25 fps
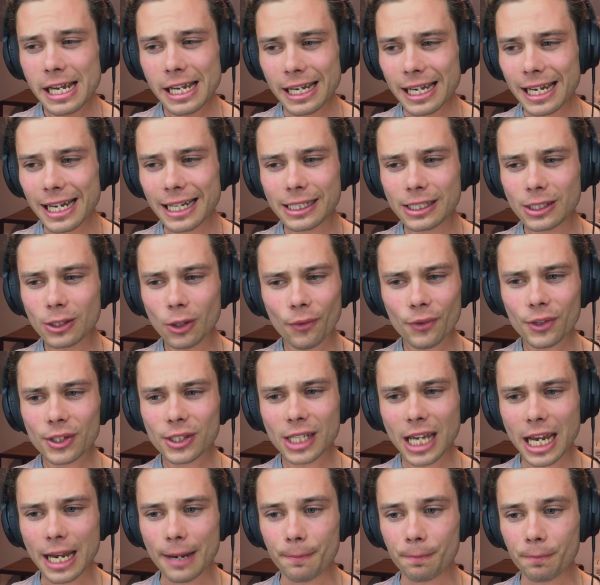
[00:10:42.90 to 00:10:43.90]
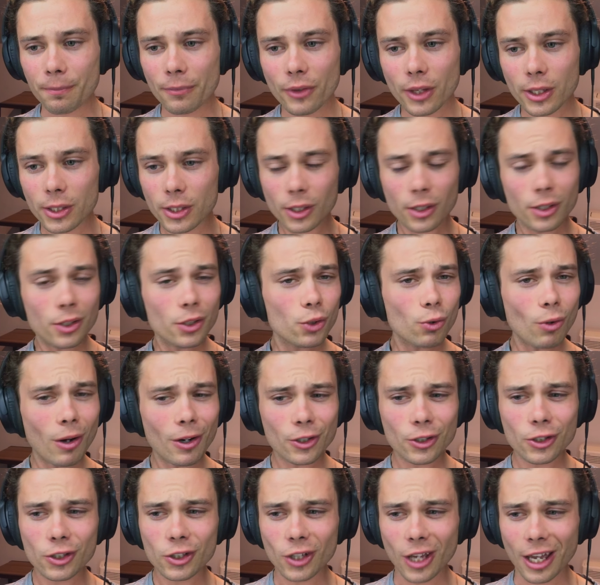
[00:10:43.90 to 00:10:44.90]
It's not the same. There's a
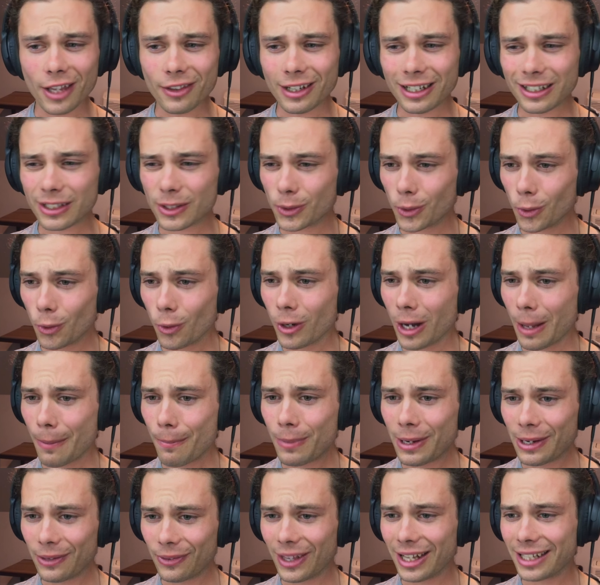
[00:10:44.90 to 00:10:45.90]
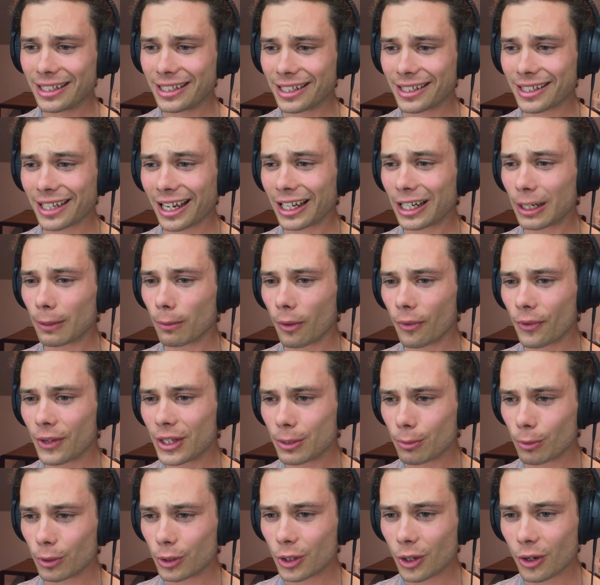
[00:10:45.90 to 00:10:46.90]
construction site next door, and I bet that's exactly what
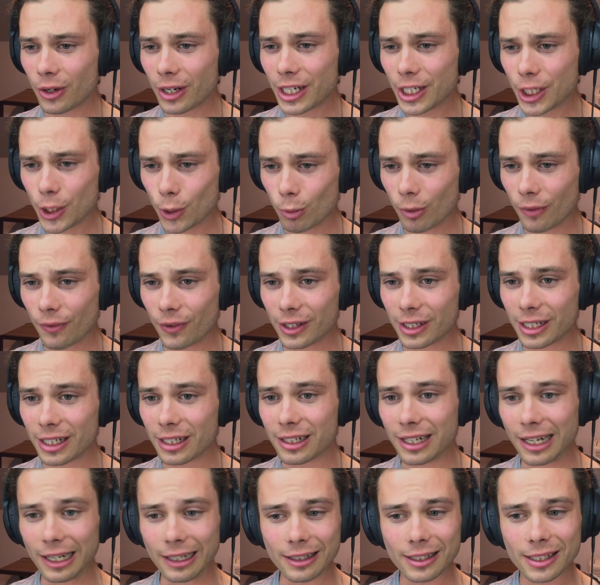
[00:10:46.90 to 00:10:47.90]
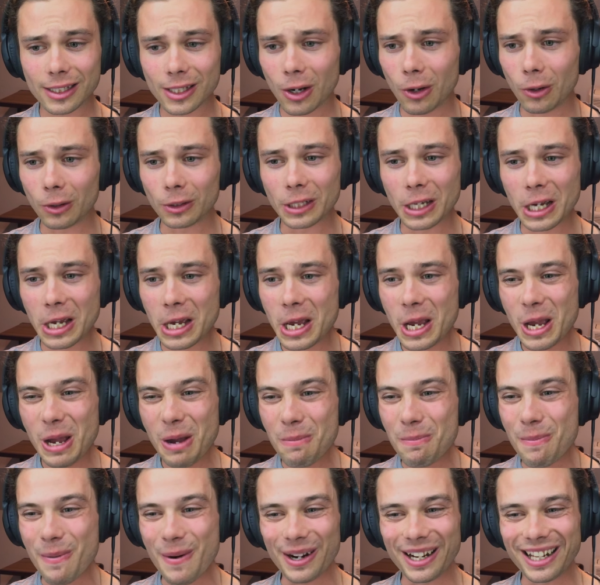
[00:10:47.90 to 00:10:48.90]
this would turn into if it did get sold,
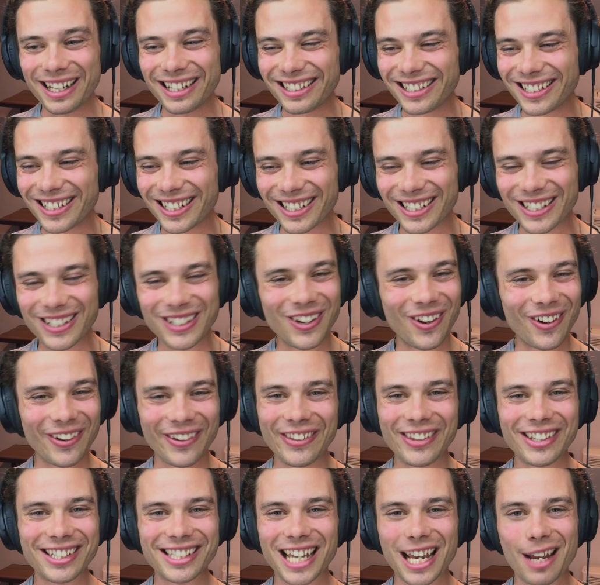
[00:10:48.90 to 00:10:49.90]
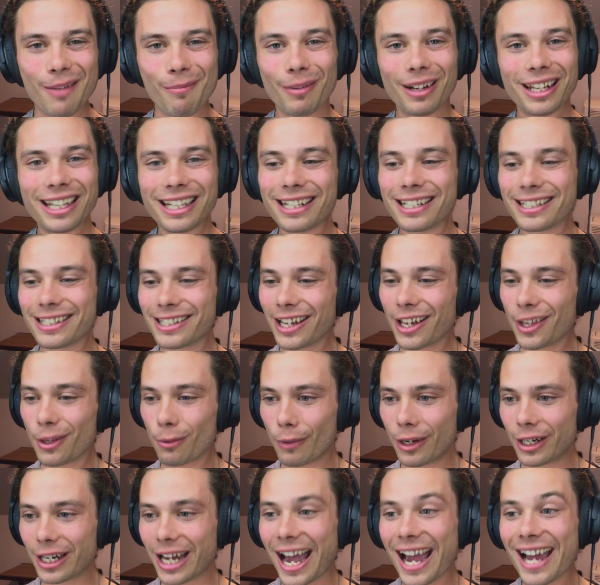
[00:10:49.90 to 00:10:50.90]
but it's just not in the same league as the other
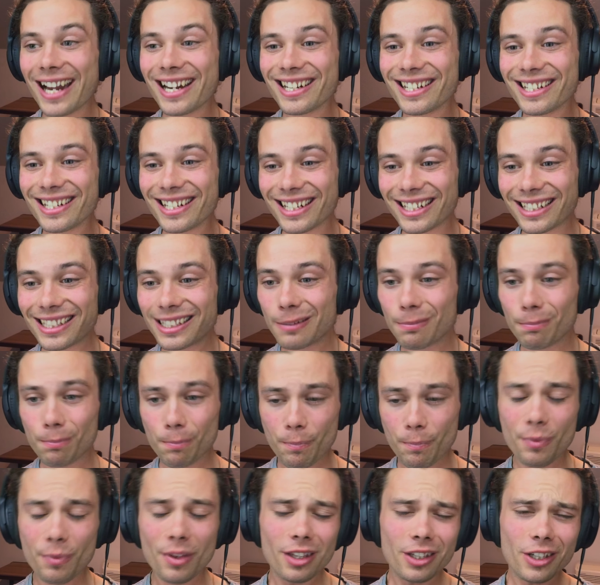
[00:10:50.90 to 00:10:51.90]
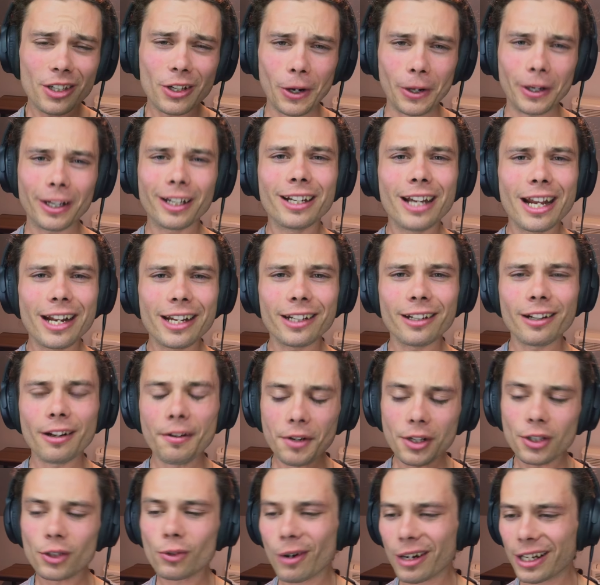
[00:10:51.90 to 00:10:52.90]
one. And it's, you know, Canadian and
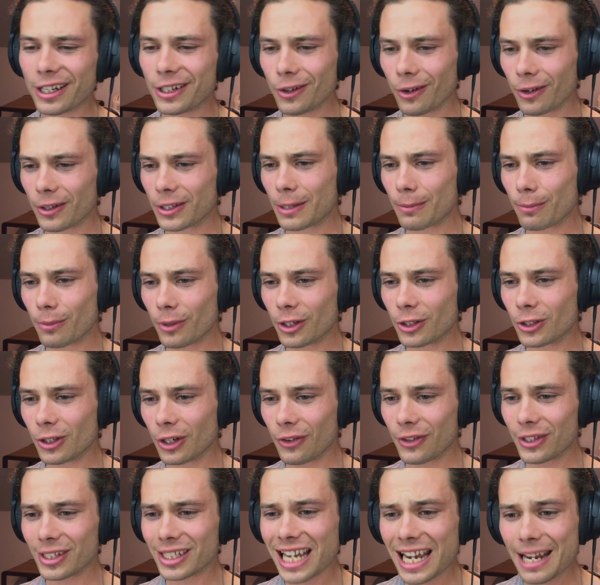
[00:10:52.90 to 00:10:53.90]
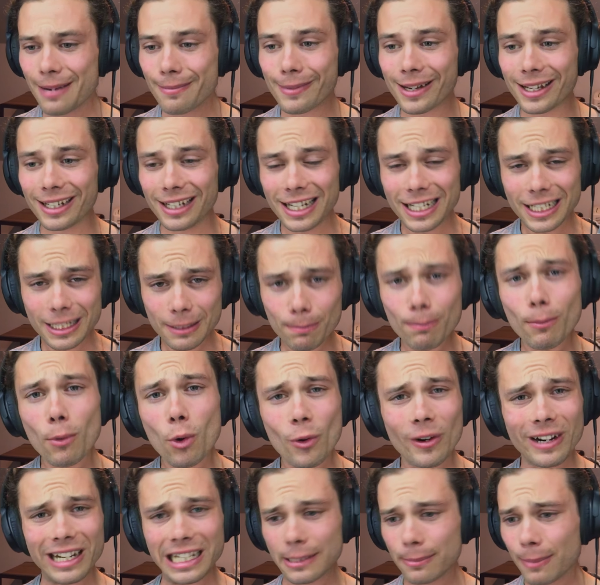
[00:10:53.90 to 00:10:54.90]
Australian dollars are virtually the same. It's
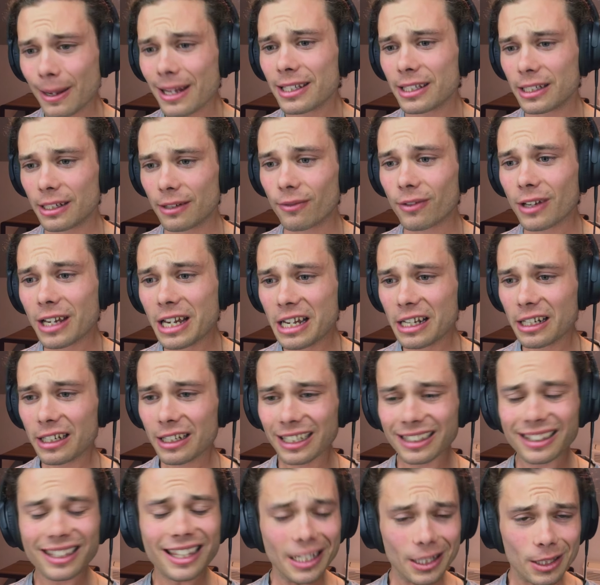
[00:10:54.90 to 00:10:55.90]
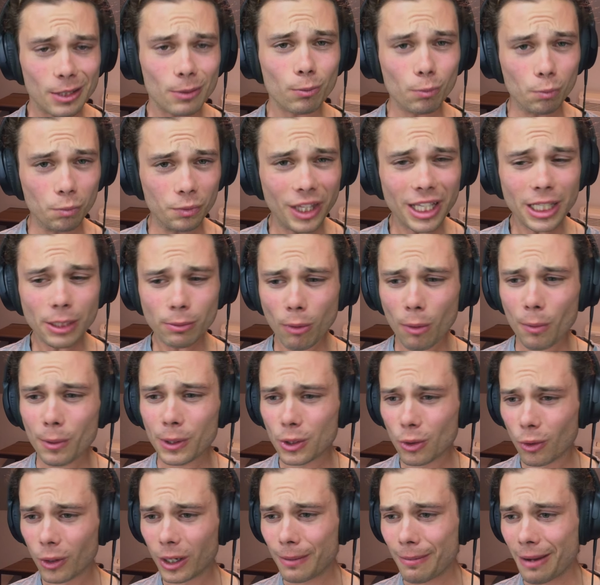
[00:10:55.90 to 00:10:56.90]
more expensive. Like that's what we're
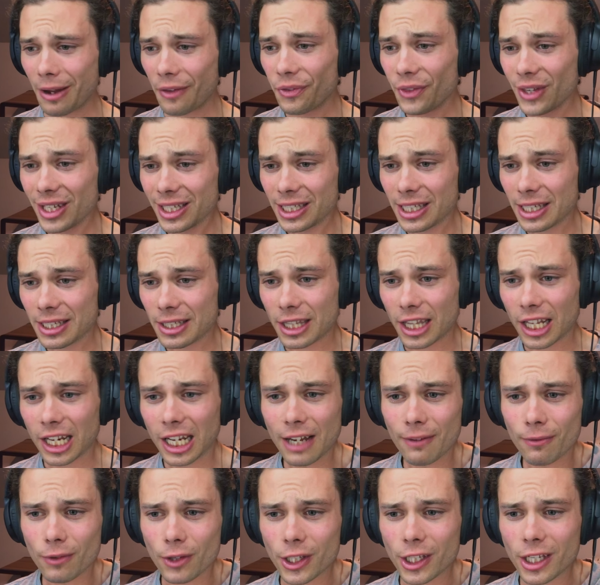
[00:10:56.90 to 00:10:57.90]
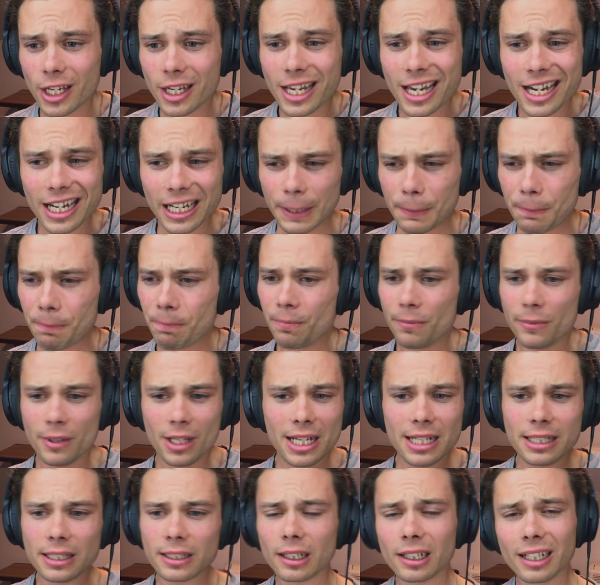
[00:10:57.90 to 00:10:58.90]
talking about. This is the level that you're getting.
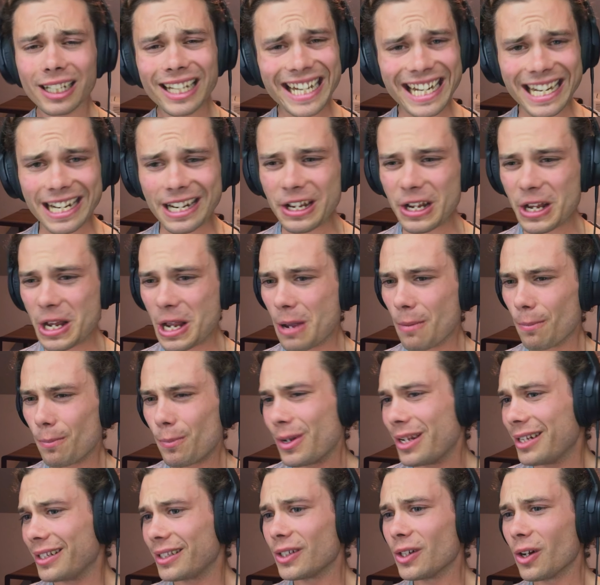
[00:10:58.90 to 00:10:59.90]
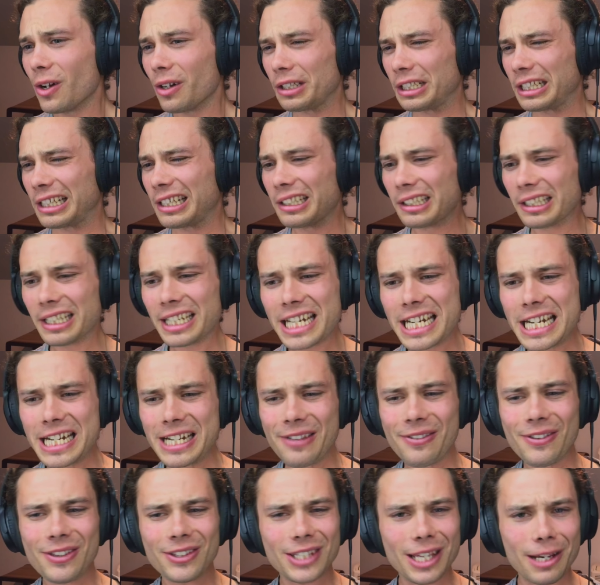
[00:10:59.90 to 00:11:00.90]
It's clean, but it's not clean
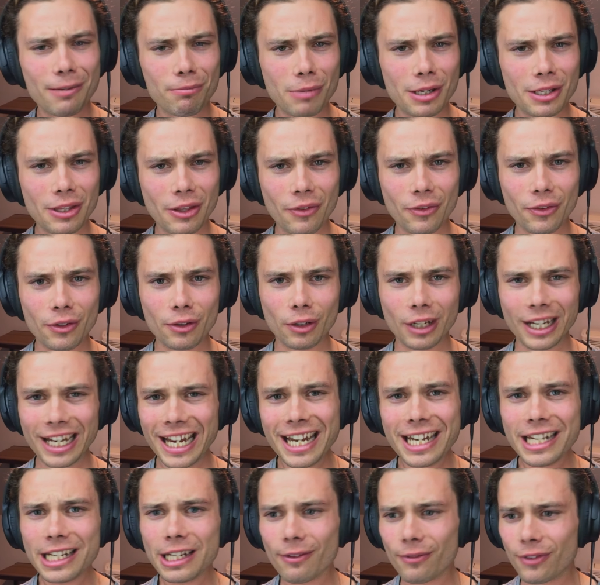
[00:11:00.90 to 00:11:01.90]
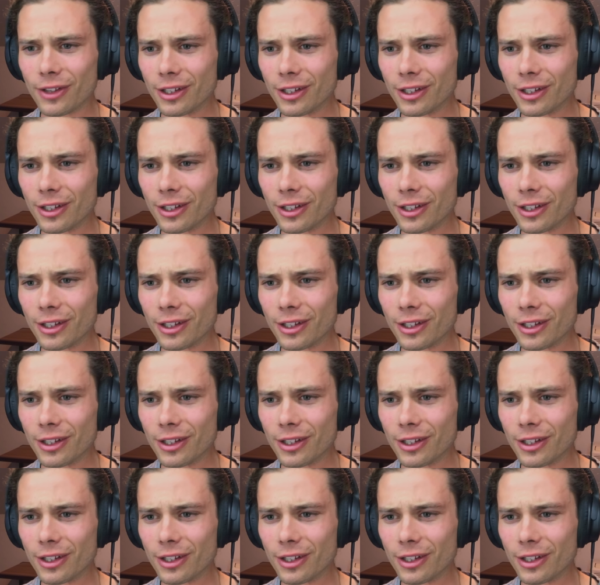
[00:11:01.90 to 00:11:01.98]
in the same way that any of